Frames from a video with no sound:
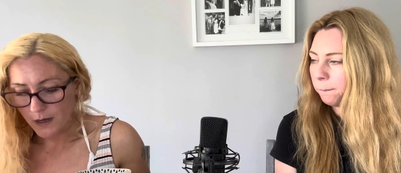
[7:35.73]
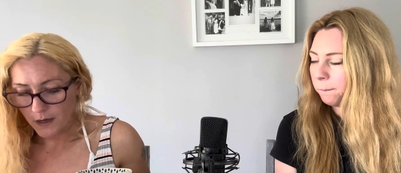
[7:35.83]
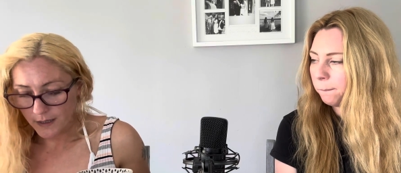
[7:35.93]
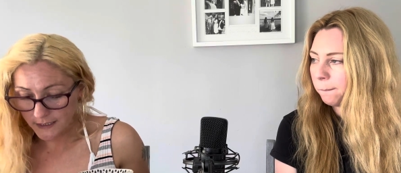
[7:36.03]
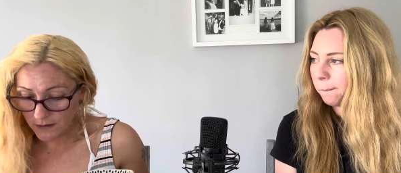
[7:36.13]

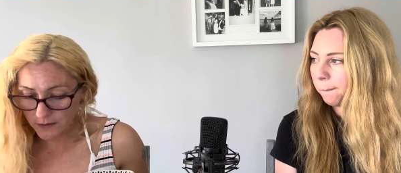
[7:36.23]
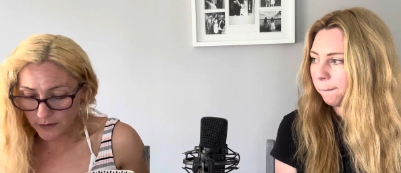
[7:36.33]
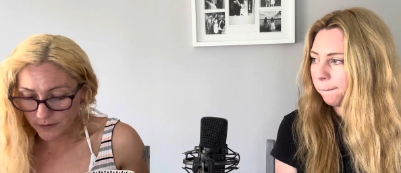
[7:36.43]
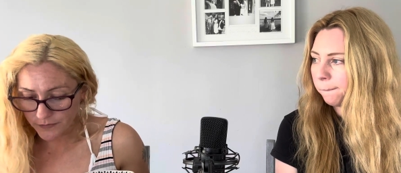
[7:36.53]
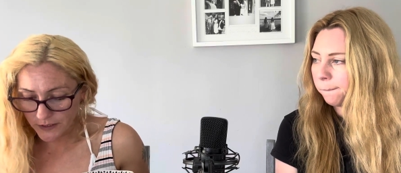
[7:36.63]
Speaker 1: I don't know
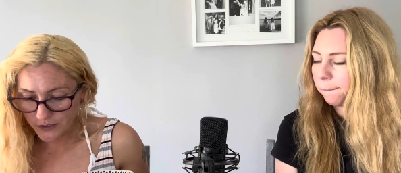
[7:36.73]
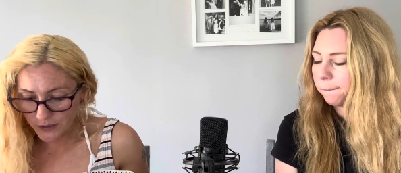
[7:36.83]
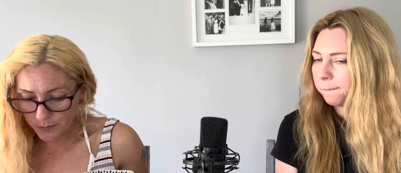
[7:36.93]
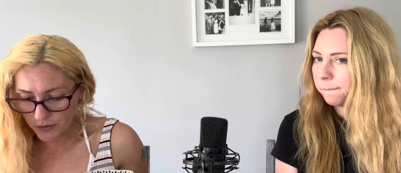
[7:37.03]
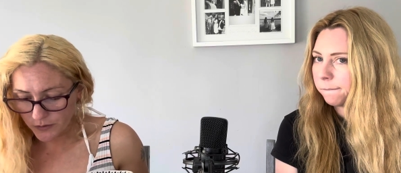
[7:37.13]
if I should
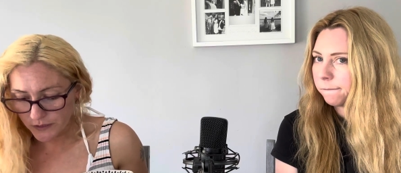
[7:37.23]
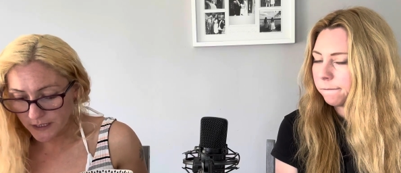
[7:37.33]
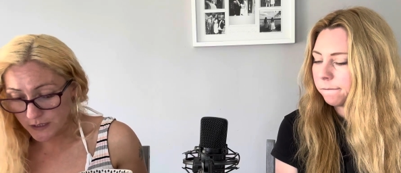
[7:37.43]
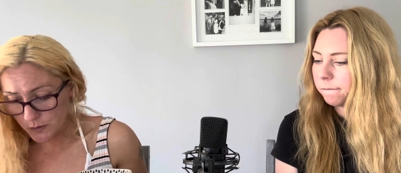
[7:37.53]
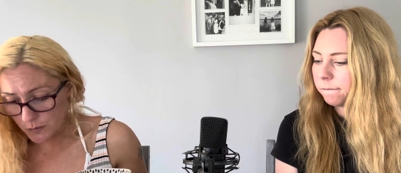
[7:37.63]
approach it
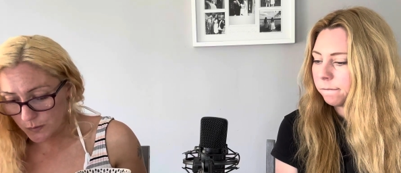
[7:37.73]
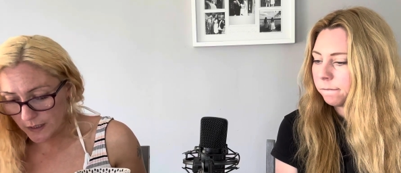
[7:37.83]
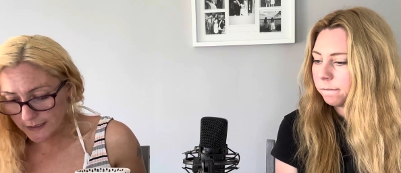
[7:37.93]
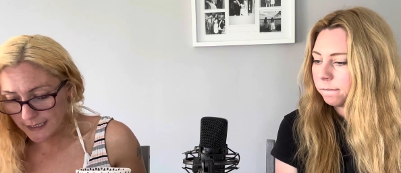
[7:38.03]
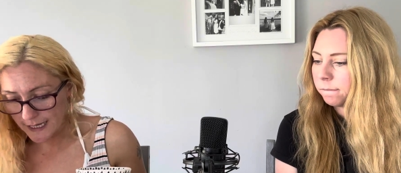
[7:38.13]
at all
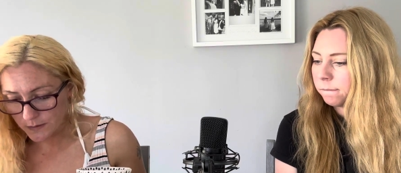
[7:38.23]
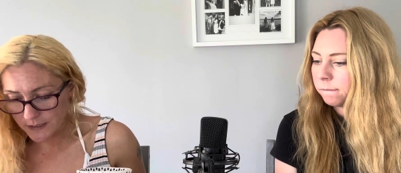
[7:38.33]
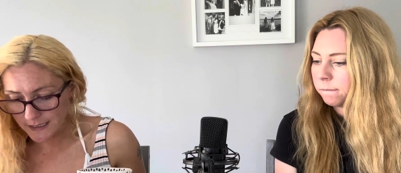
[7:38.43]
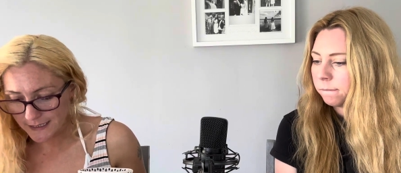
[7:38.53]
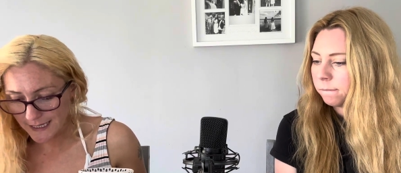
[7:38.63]
and how
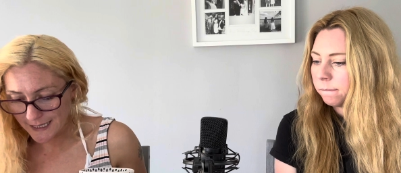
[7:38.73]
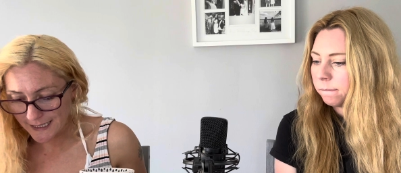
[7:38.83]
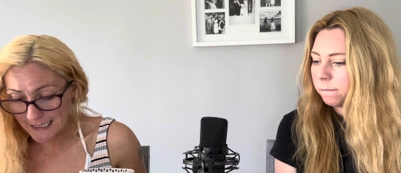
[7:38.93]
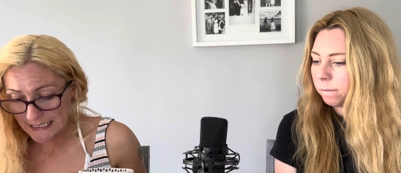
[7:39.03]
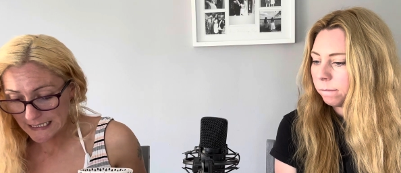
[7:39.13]
to
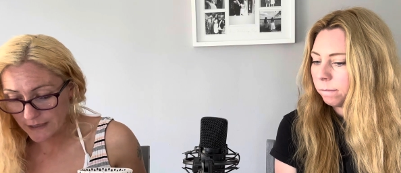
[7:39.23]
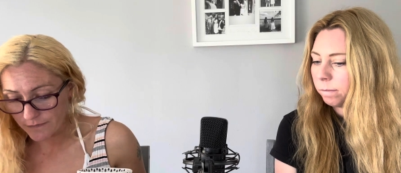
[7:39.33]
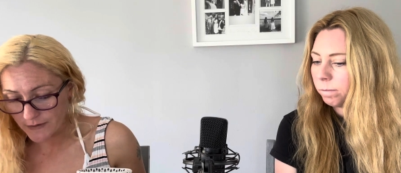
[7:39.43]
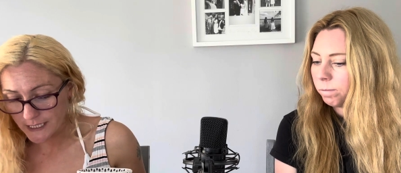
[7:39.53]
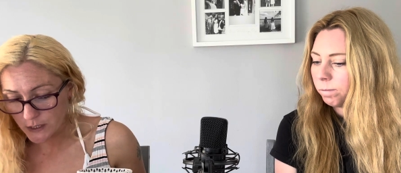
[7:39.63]
say it
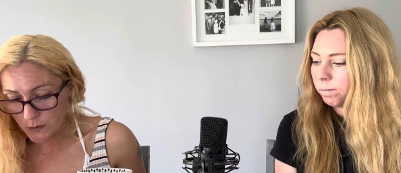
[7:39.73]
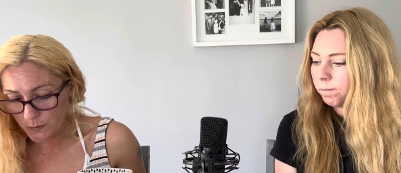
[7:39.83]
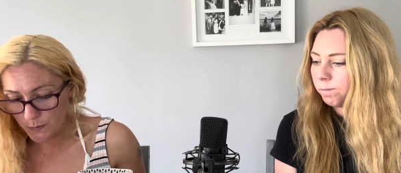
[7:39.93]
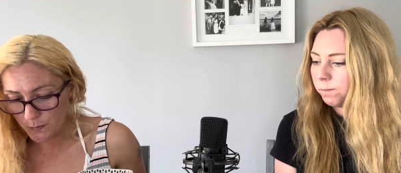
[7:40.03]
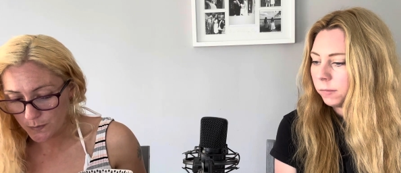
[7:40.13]
if I
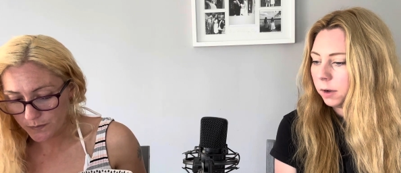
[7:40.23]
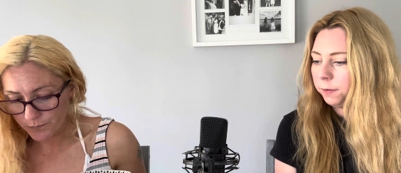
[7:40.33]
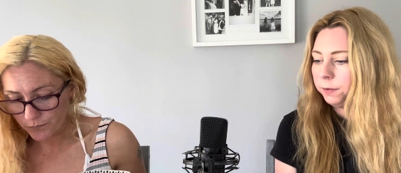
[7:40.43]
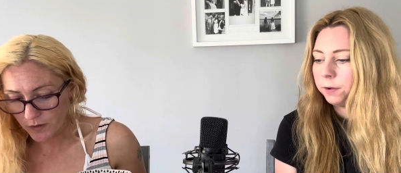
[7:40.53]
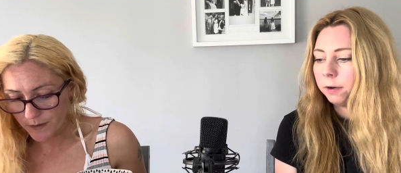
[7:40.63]
do.
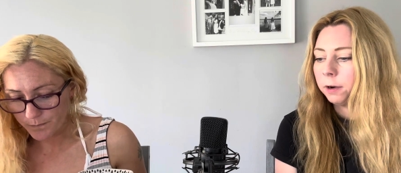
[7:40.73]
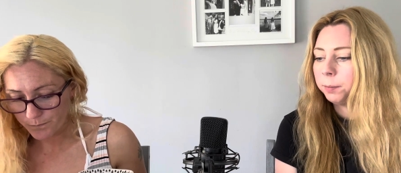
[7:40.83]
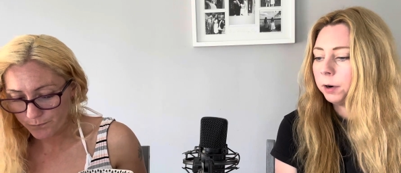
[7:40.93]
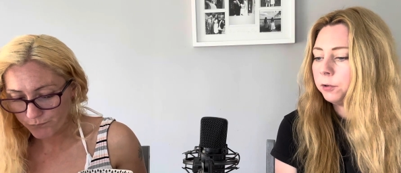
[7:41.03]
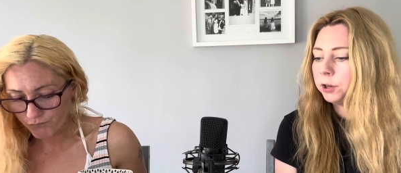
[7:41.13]
If you don't
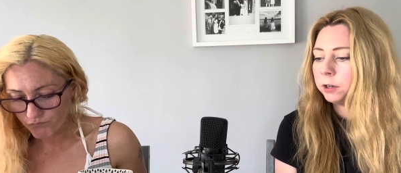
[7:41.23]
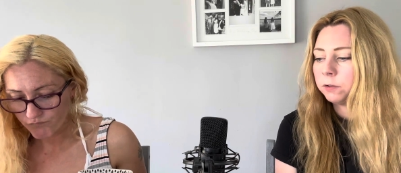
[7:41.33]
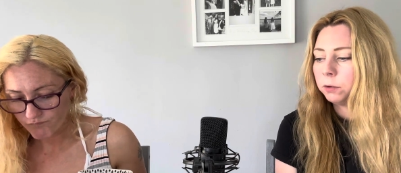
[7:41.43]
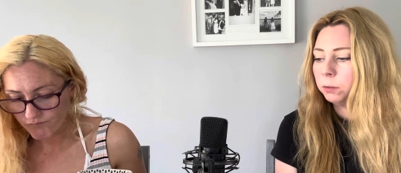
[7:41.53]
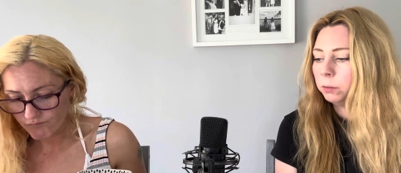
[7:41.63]
Speaker 2: approach it
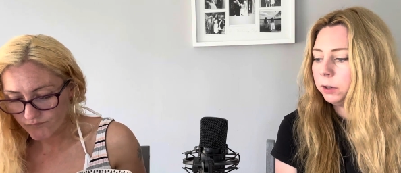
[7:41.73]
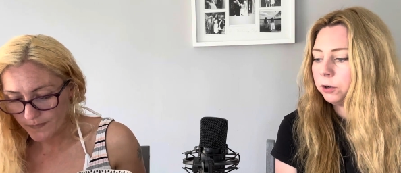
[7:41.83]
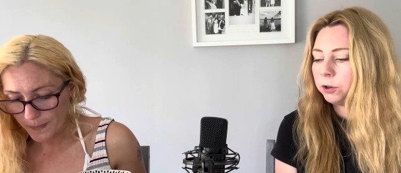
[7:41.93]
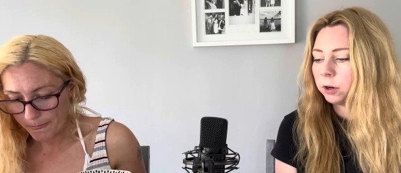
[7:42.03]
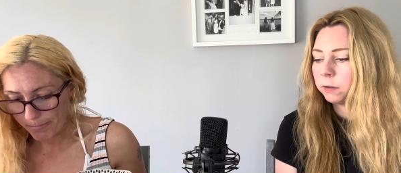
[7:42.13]
at all, it's
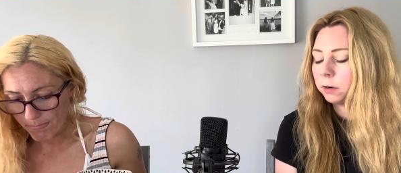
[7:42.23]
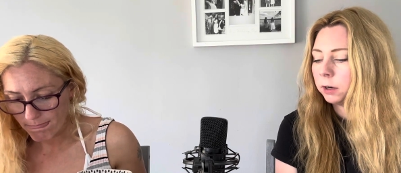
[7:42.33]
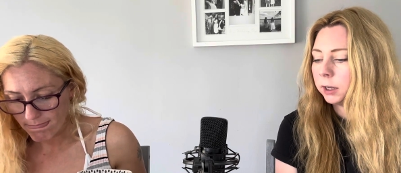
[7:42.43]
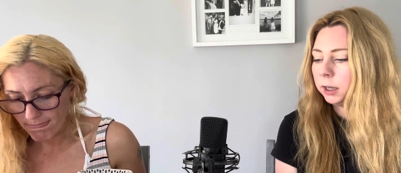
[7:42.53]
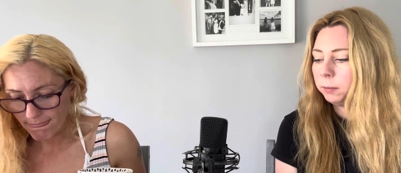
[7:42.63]
just going
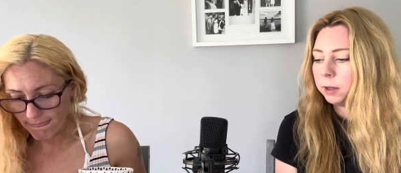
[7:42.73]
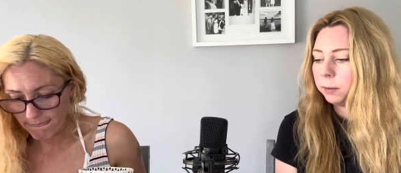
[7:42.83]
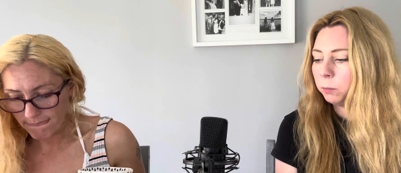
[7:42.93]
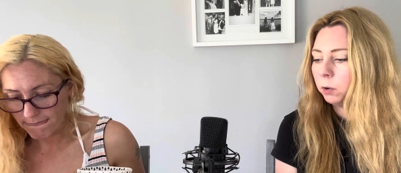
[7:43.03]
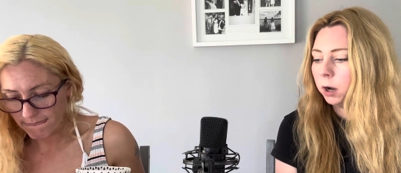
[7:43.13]
to keep
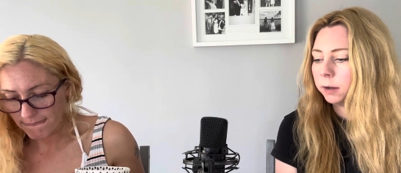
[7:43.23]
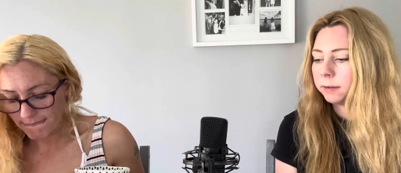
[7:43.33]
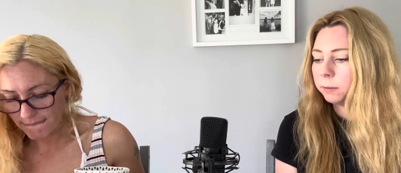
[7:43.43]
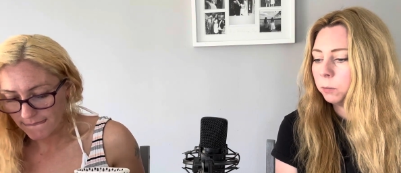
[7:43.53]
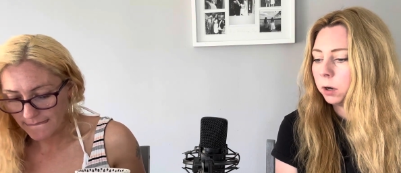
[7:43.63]
getting
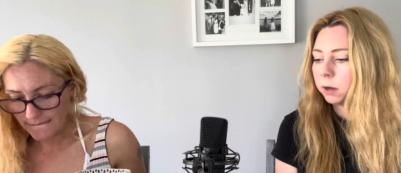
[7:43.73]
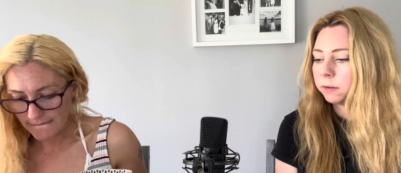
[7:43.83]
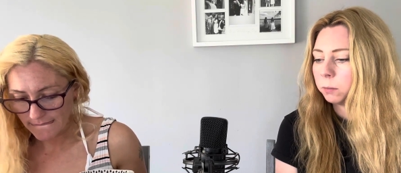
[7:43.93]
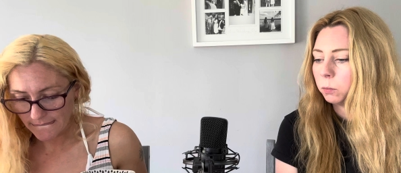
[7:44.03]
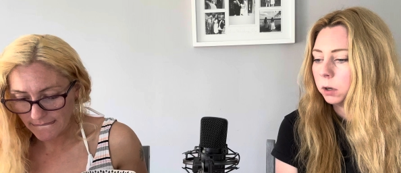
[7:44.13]
worse and
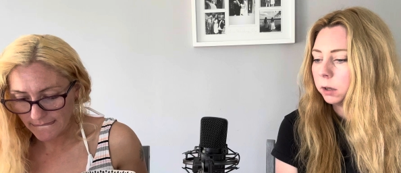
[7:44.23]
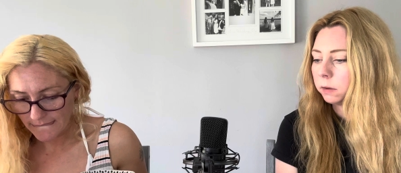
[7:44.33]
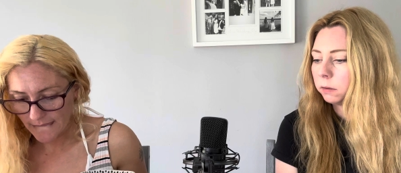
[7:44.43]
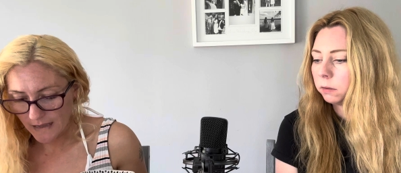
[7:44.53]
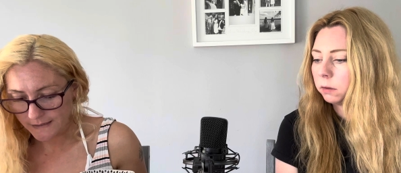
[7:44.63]
worse and
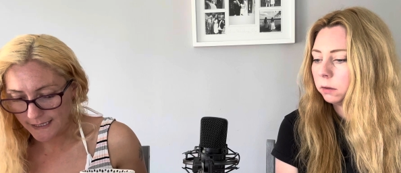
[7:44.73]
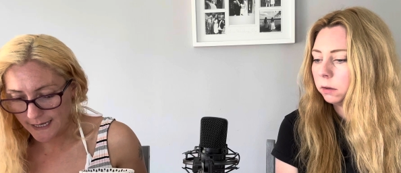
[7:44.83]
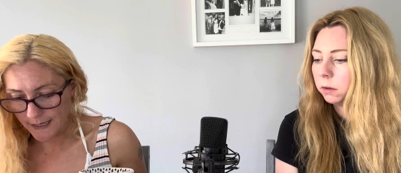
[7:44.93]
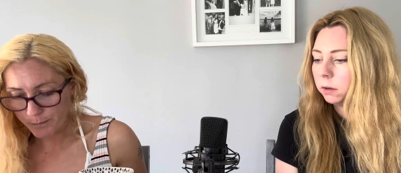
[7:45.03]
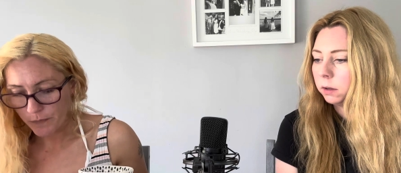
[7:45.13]
worse.
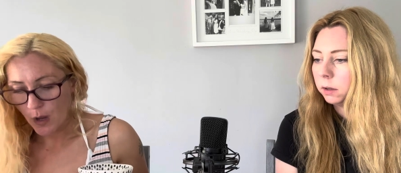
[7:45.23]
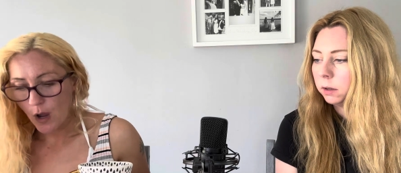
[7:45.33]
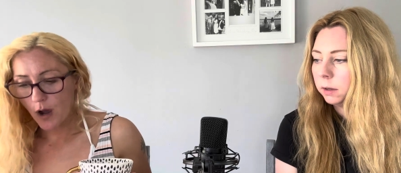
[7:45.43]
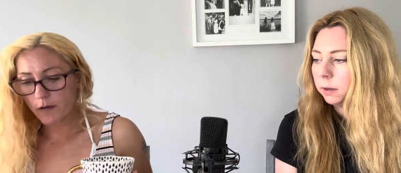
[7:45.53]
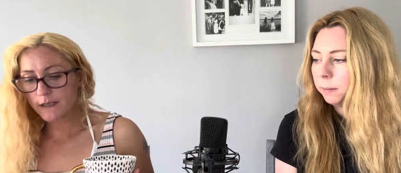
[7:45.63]
Speaker 1: Yeah.
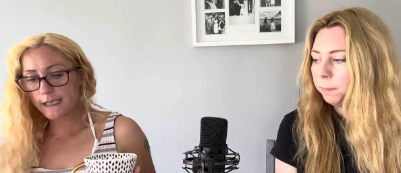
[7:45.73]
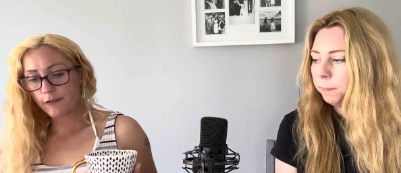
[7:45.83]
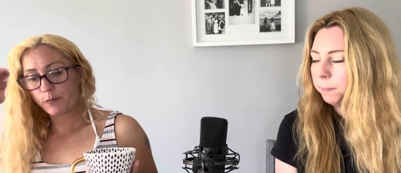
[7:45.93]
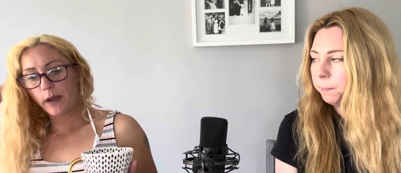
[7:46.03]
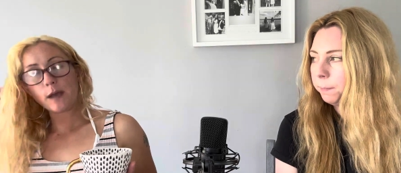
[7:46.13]
Obviously,
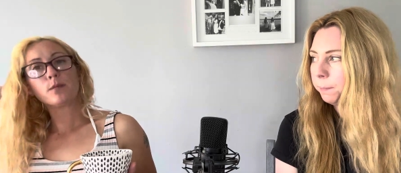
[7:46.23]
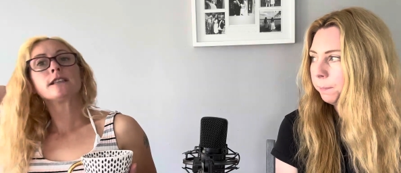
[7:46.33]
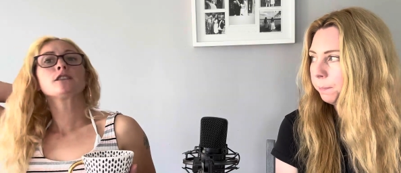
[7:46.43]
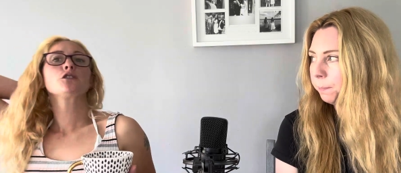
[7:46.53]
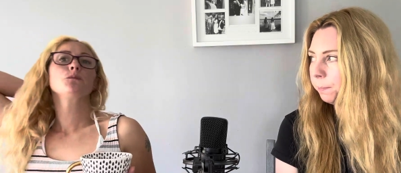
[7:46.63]
if baby's two